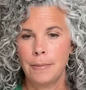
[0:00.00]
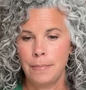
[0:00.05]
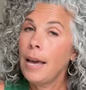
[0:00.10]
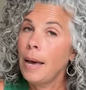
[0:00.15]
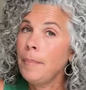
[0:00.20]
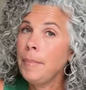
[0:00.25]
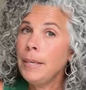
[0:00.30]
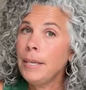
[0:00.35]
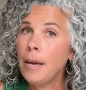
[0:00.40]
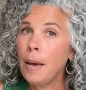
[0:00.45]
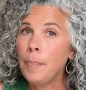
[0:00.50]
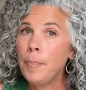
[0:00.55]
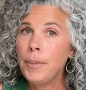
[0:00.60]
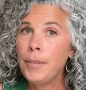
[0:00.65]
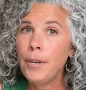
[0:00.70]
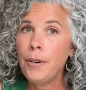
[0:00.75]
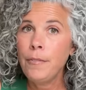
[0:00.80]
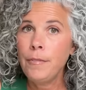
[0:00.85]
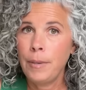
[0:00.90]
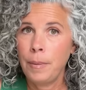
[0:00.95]
Coming up in
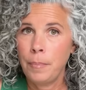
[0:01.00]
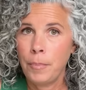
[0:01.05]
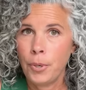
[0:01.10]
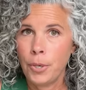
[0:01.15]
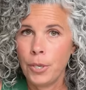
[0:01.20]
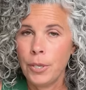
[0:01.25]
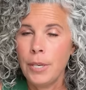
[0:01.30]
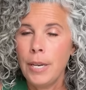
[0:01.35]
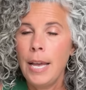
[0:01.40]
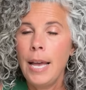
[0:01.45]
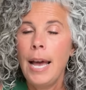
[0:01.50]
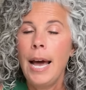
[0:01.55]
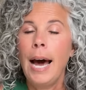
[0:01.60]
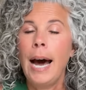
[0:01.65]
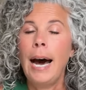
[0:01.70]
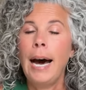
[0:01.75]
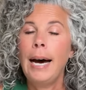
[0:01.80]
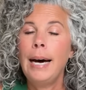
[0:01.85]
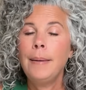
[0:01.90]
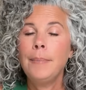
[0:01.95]
November,
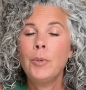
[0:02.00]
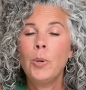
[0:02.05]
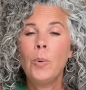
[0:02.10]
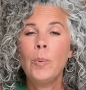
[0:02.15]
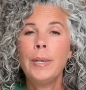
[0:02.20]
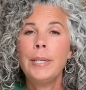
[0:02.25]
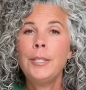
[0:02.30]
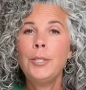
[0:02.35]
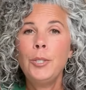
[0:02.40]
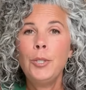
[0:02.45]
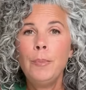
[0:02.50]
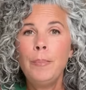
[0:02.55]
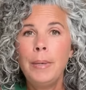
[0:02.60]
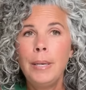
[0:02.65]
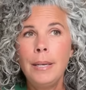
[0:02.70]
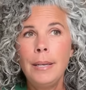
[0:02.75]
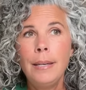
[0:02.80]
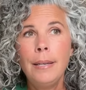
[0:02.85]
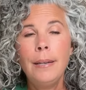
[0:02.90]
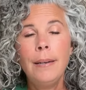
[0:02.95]
I'm going to
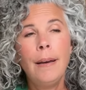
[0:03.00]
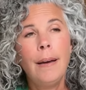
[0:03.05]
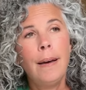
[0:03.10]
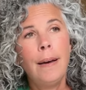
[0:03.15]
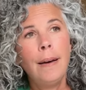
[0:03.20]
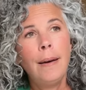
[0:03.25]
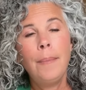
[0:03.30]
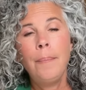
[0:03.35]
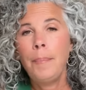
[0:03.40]
be uh,